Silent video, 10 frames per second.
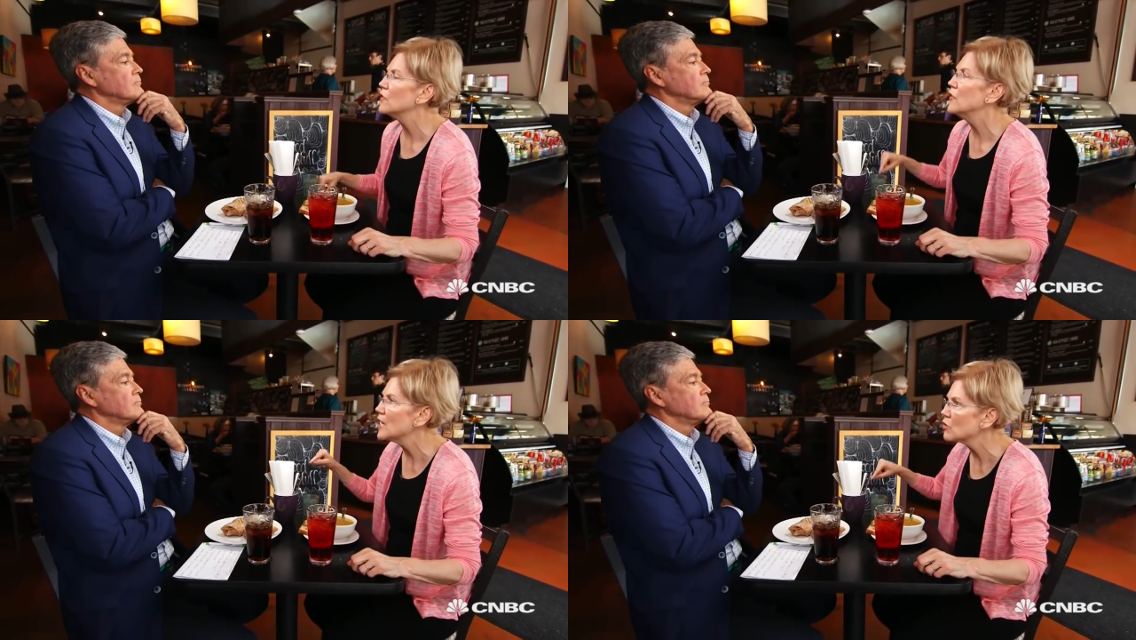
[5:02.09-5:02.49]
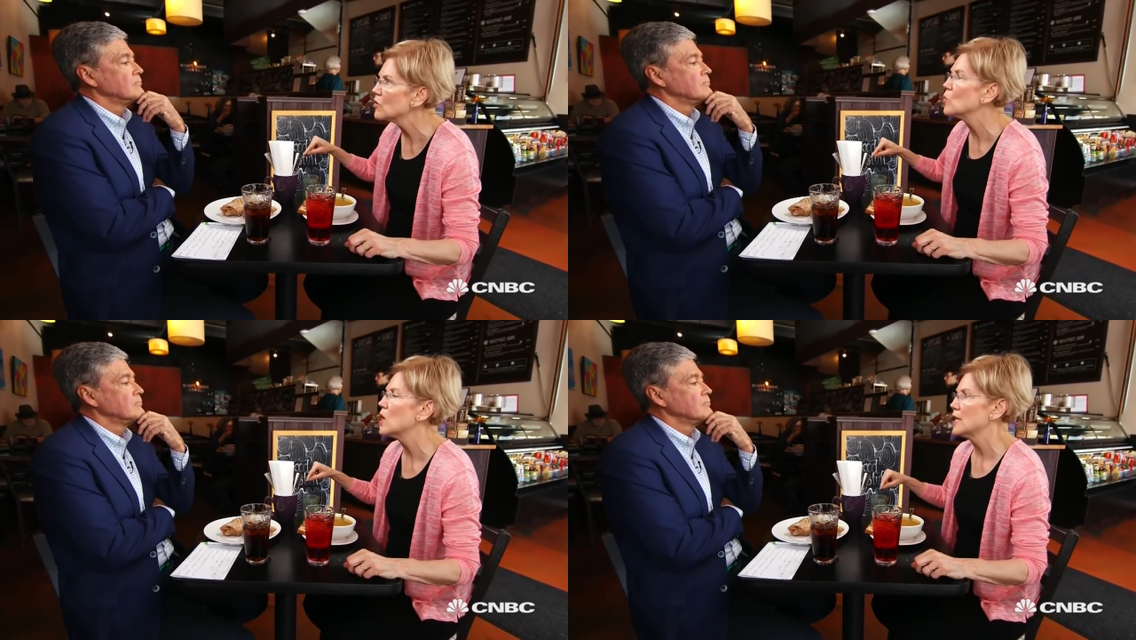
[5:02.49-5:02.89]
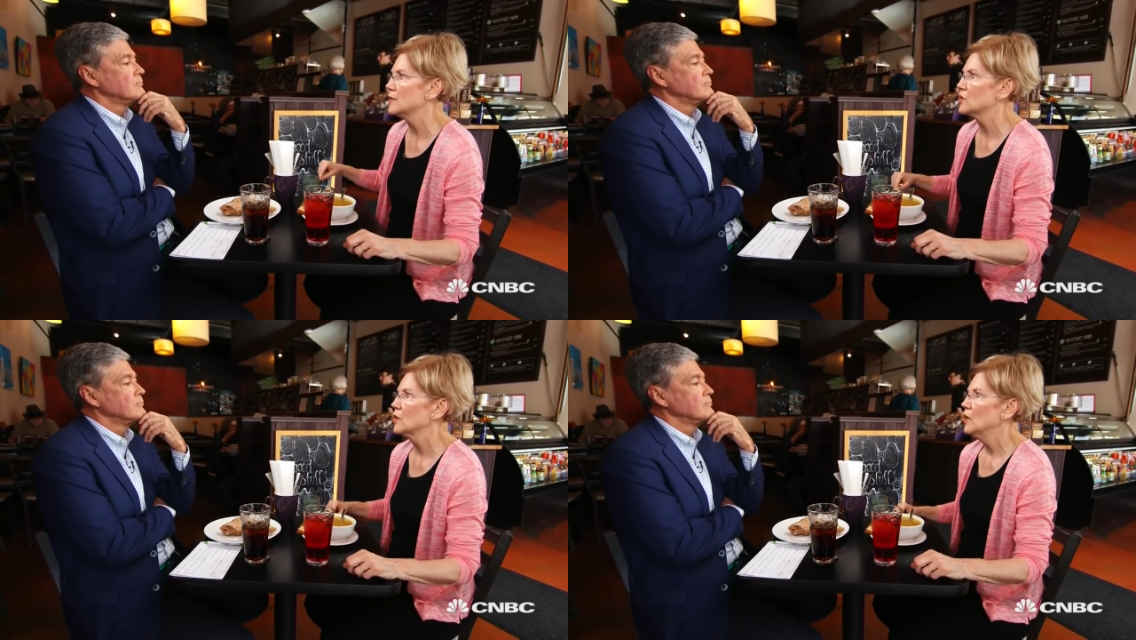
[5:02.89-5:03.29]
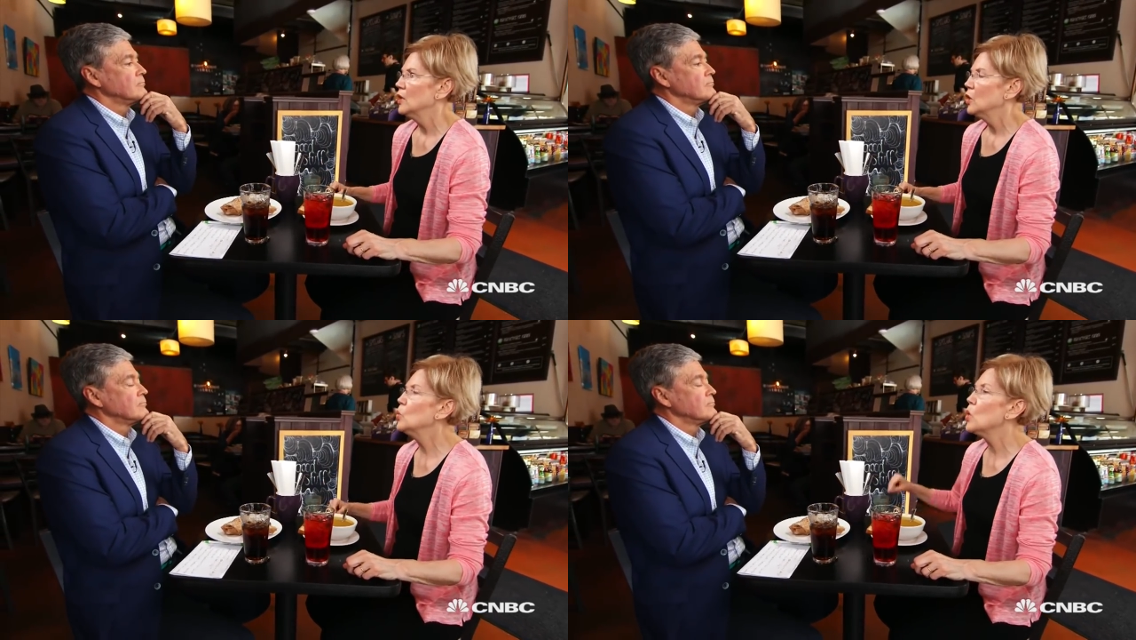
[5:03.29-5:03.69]
Speaker 1: They're the ones
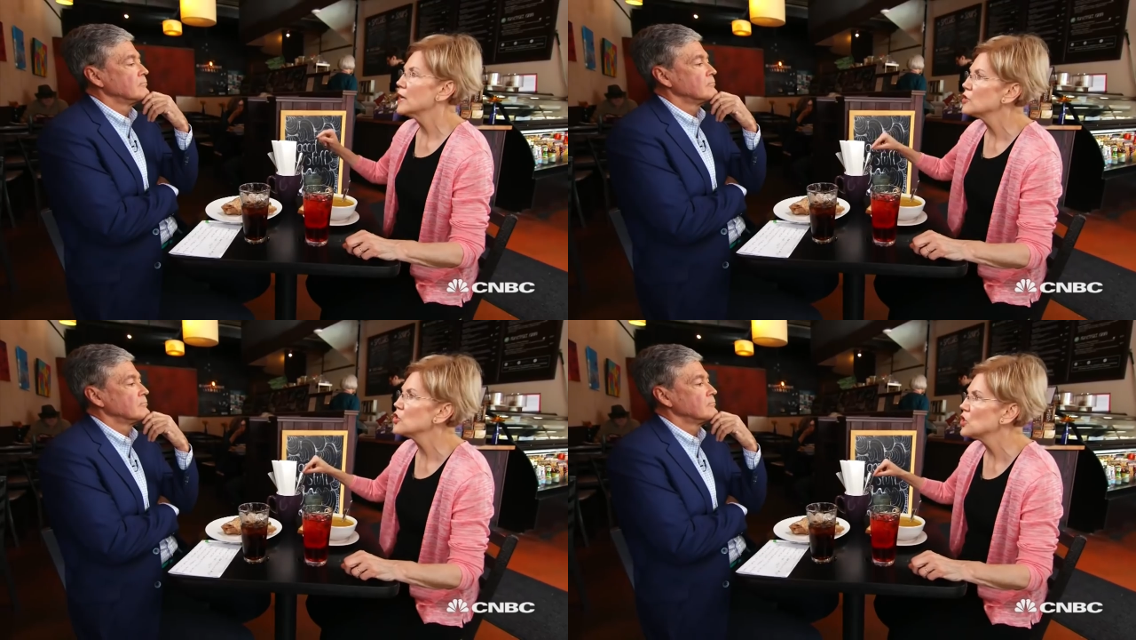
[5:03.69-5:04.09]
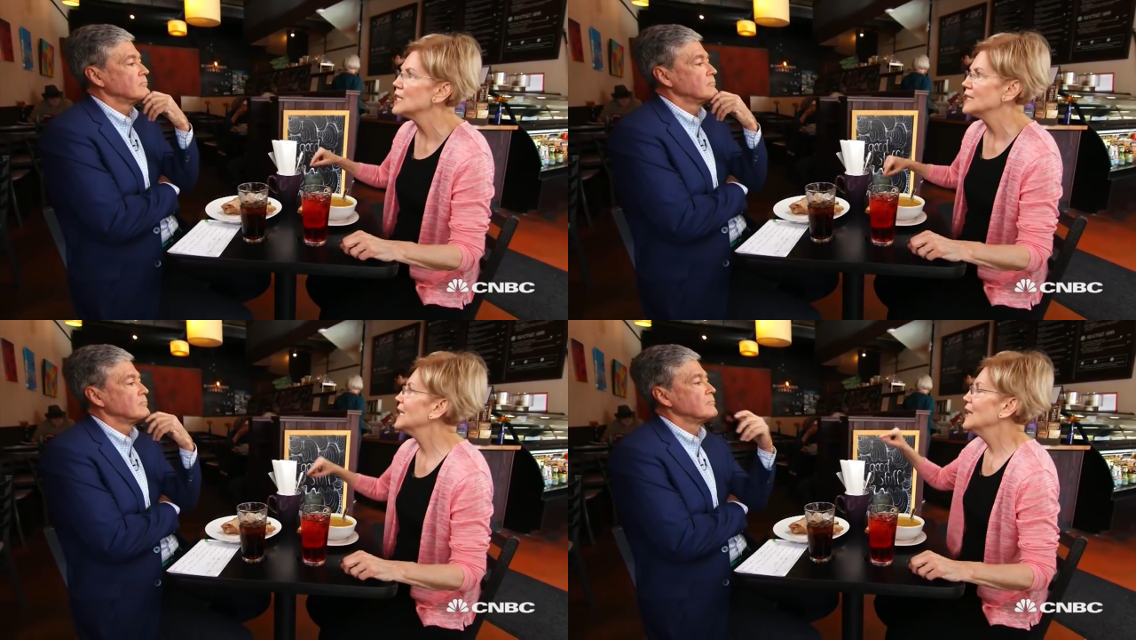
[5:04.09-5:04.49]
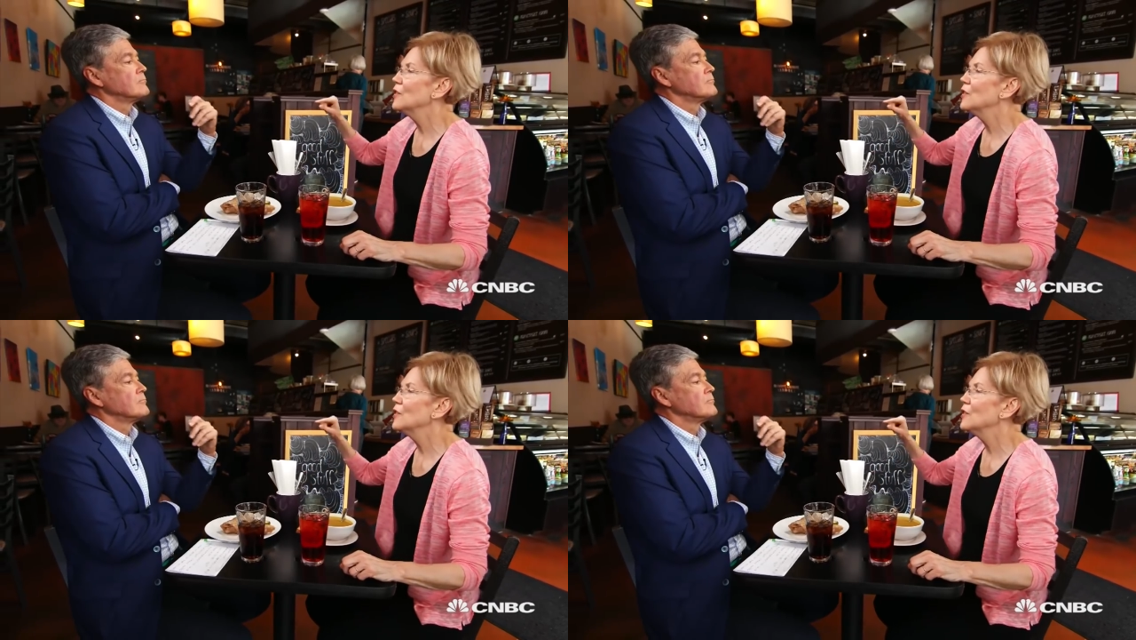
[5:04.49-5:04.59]
who want to cheat